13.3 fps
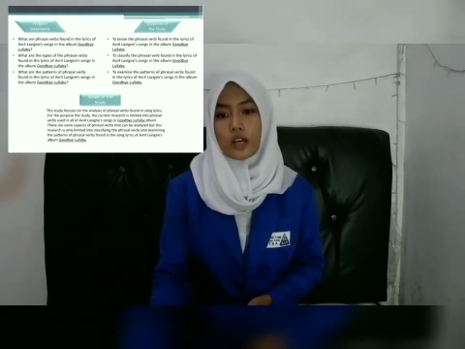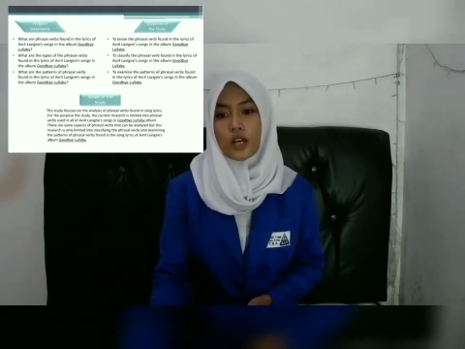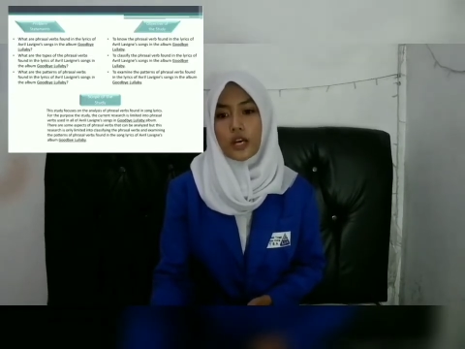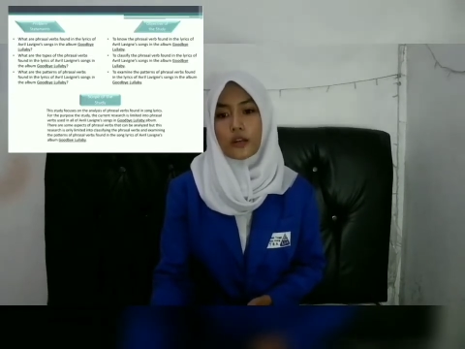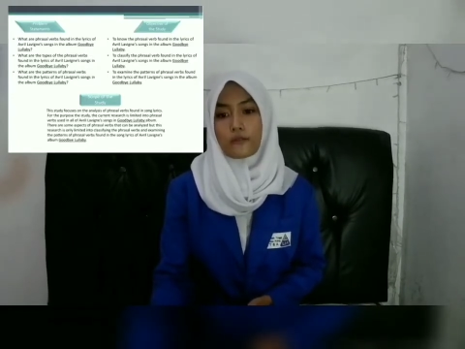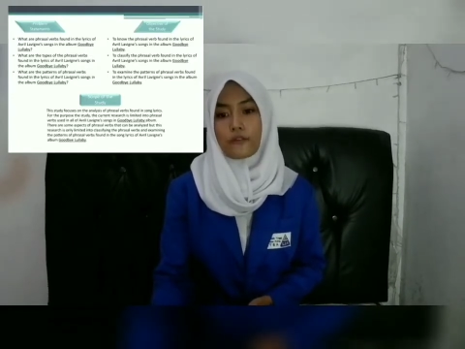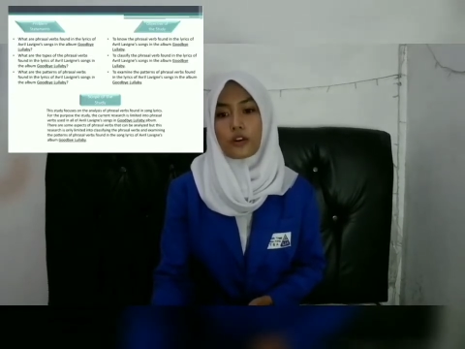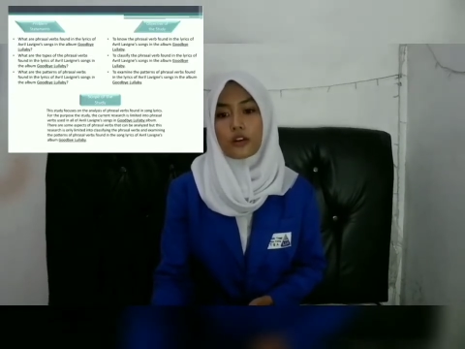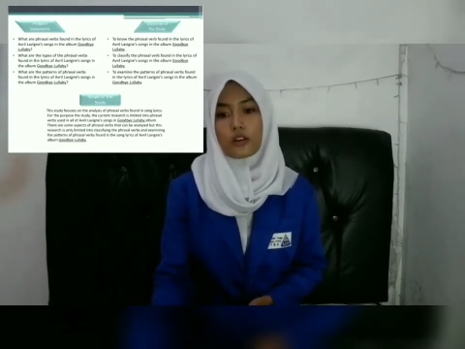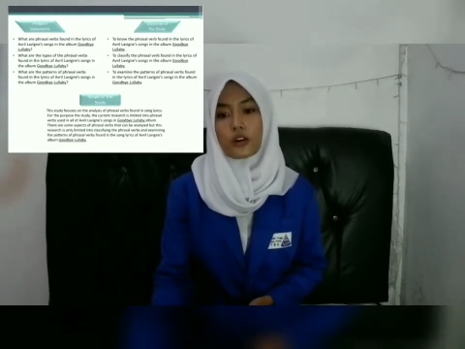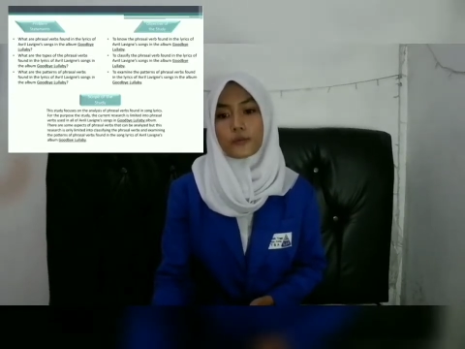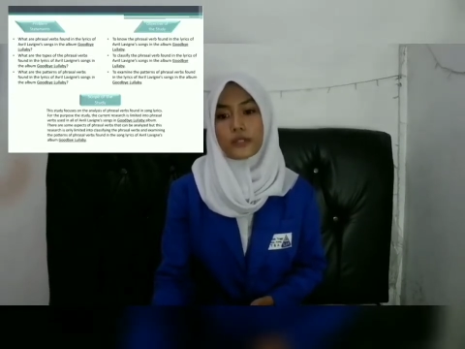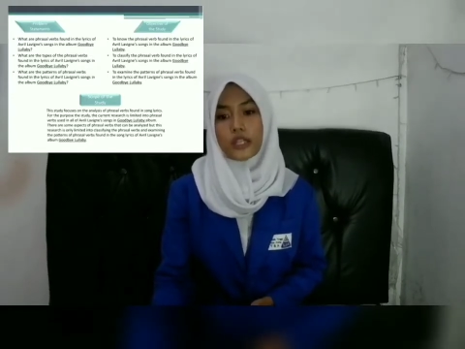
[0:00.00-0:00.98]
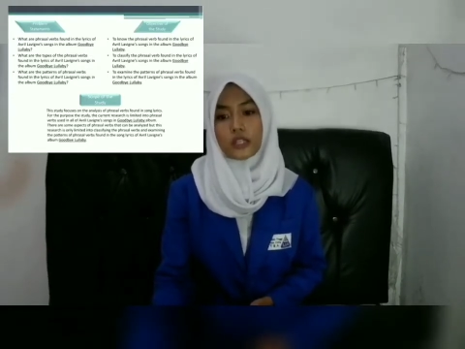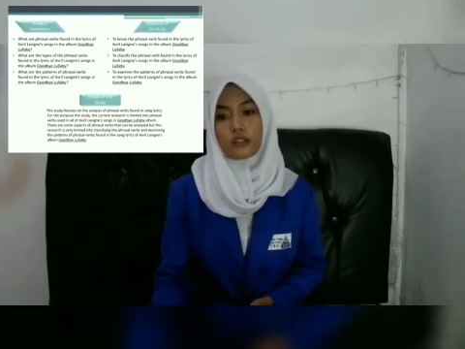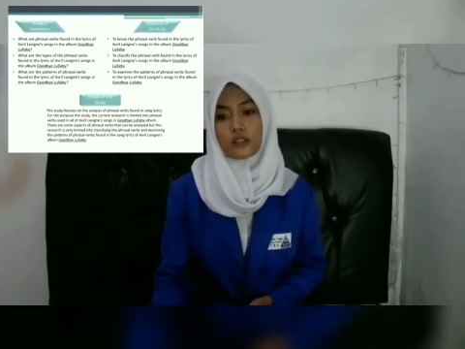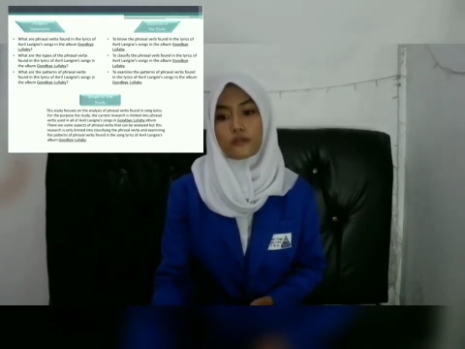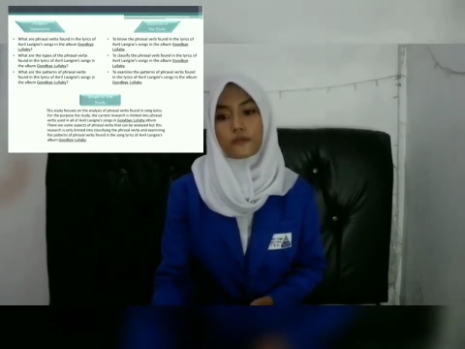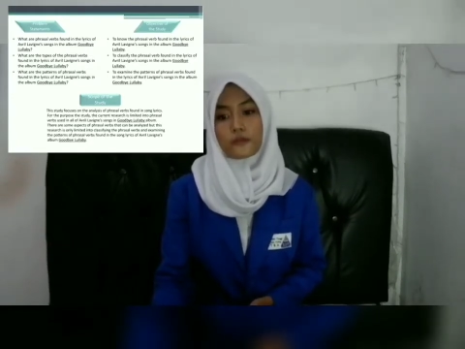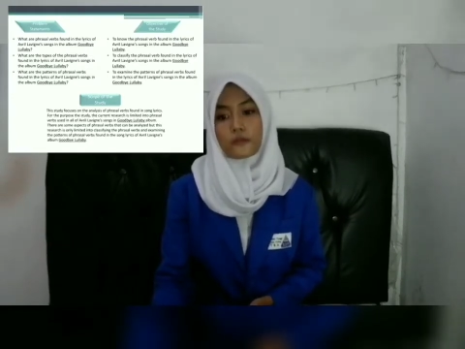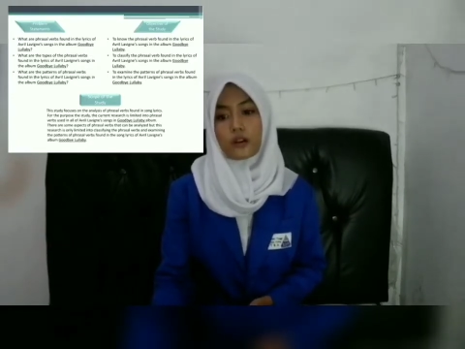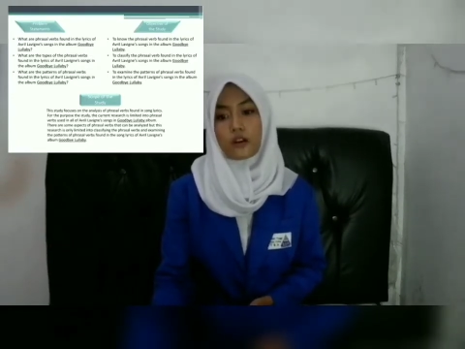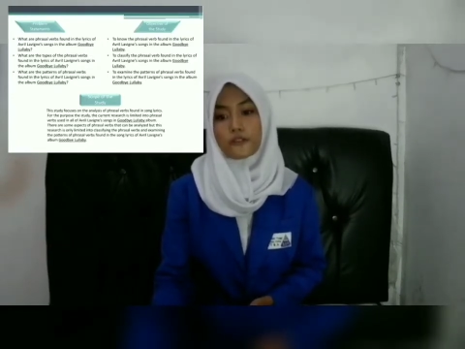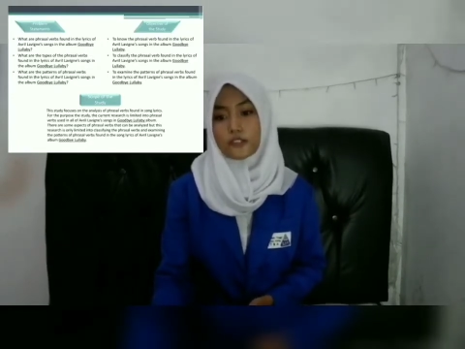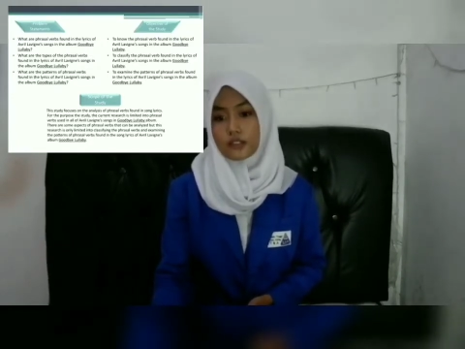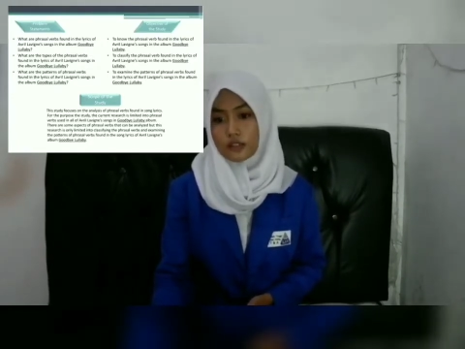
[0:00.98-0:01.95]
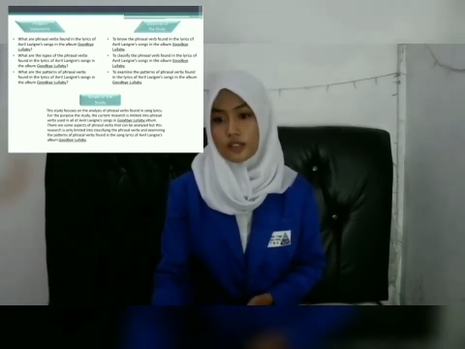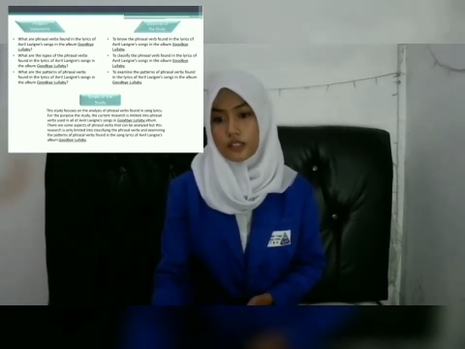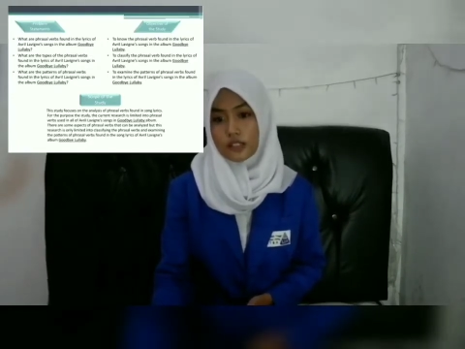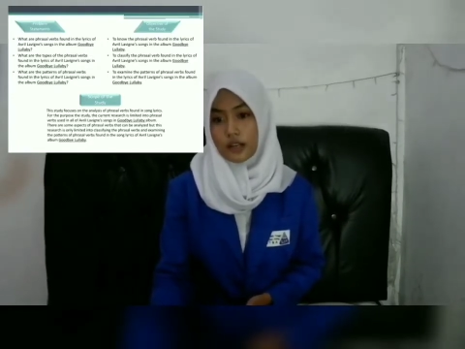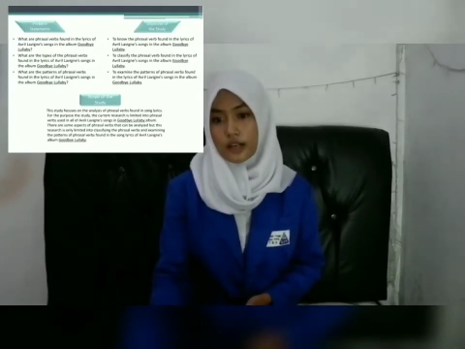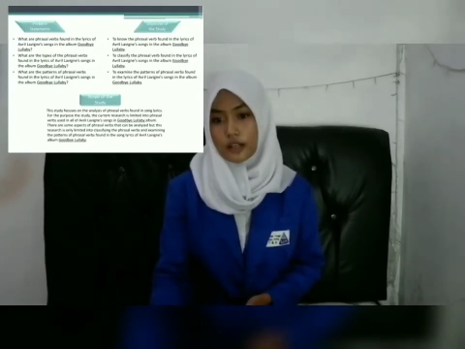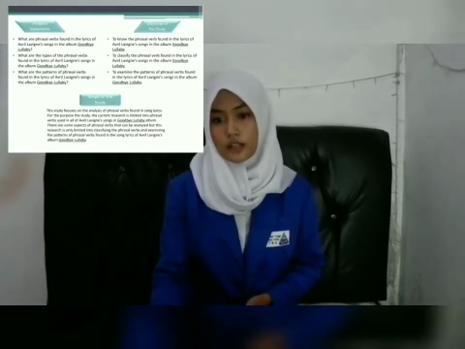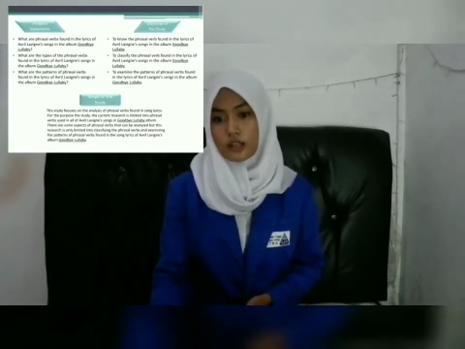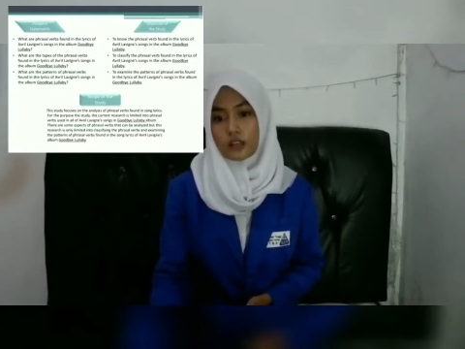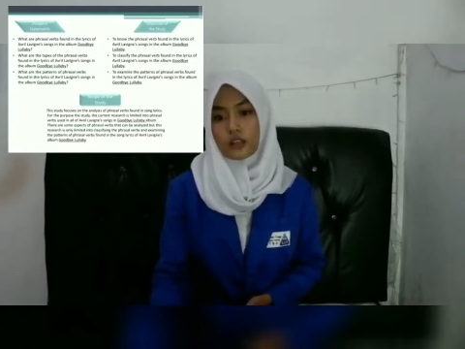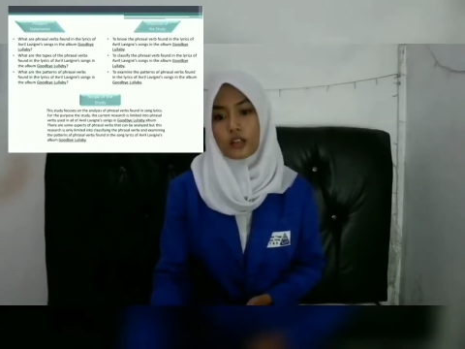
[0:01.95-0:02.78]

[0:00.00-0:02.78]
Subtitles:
And for the objective of the study,